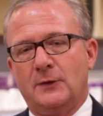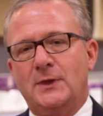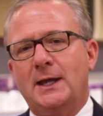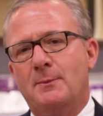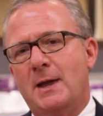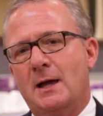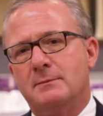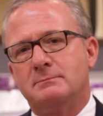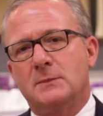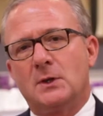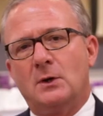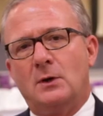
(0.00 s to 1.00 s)
Think about
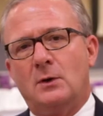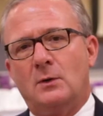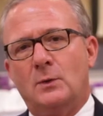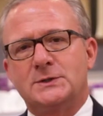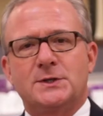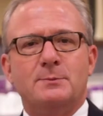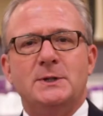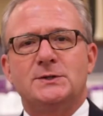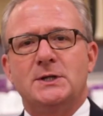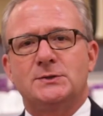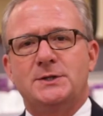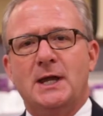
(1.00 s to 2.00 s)
what's the
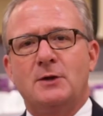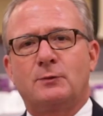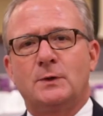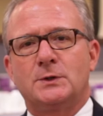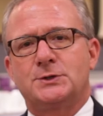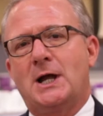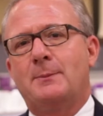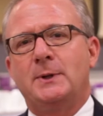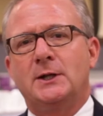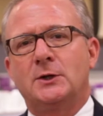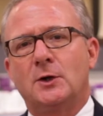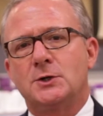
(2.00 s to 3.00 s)
busiest day for shopping
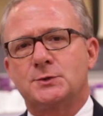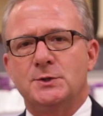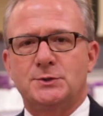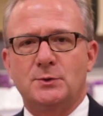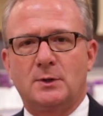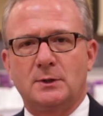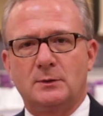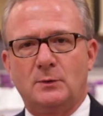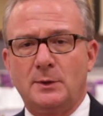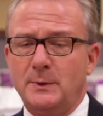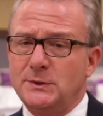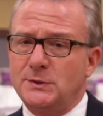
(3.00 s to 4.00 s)
in a grocery store? Well,
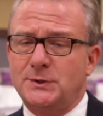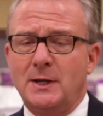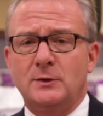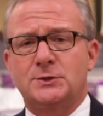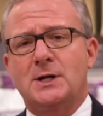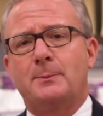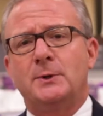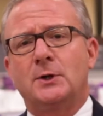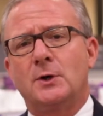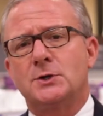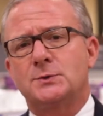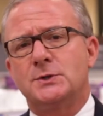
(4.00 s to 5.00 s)
the busiest day to shop in a
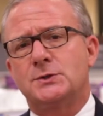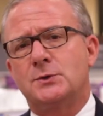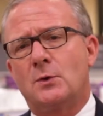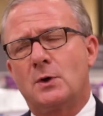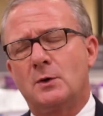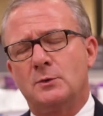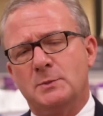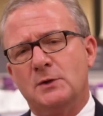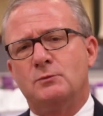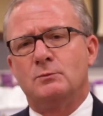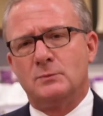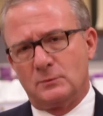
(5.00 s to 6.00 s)
grocery store would be
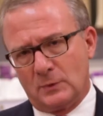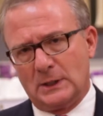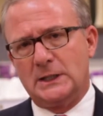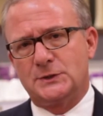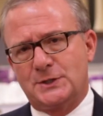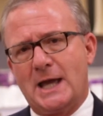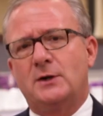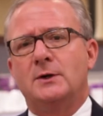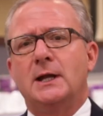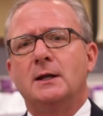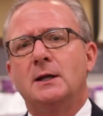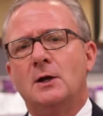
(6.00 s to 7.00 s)

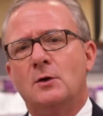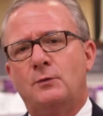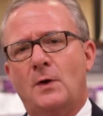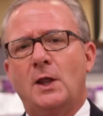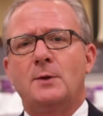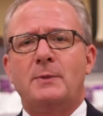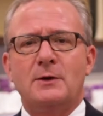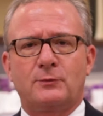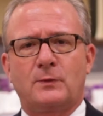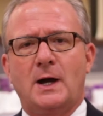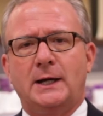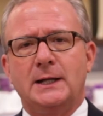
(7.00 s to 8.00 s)
Saturday, followed by
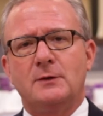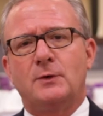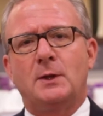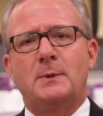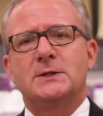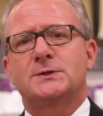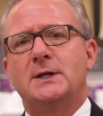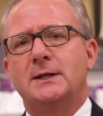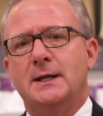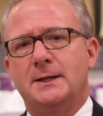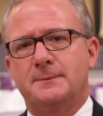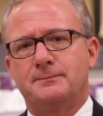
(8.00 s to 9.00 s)
Friday, followed by
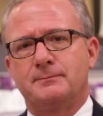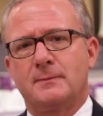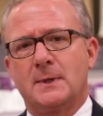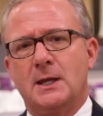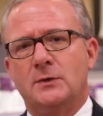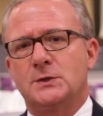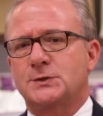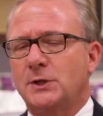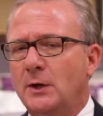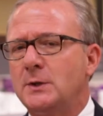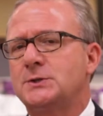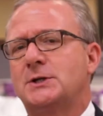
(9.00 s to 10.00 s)
Sunday. The
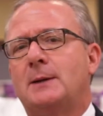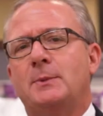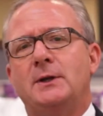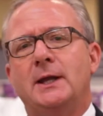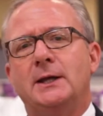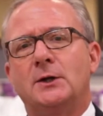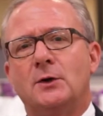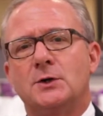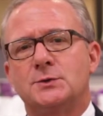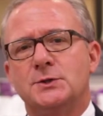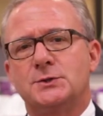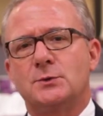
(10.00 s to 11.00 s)
slowest shopping day in a
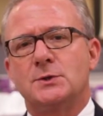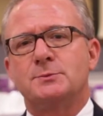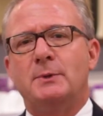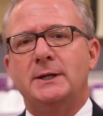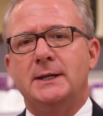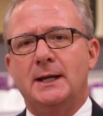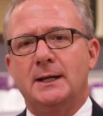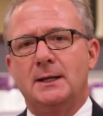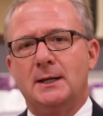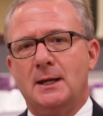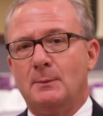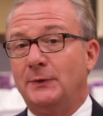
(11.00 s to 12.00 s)
grocery store is Monday,
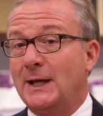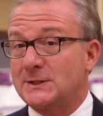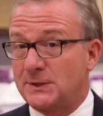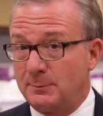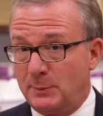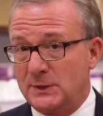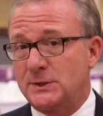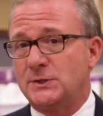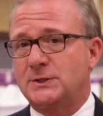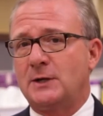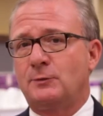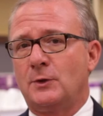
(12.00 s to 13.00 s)
but that's the
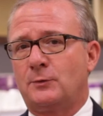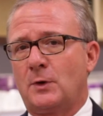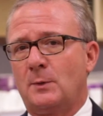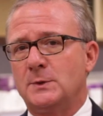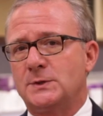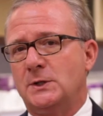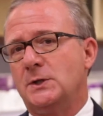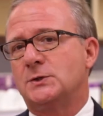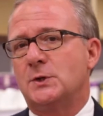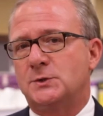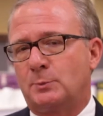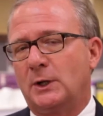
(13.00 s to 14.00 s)
busiest day for the pharmacy,
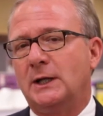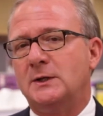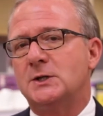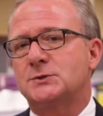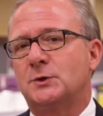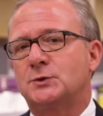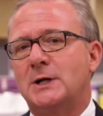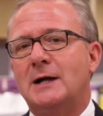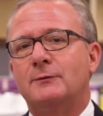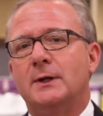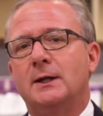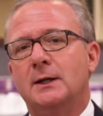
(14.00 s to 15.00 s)
so it's bringing additional
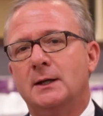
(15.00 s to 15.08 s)
traffic.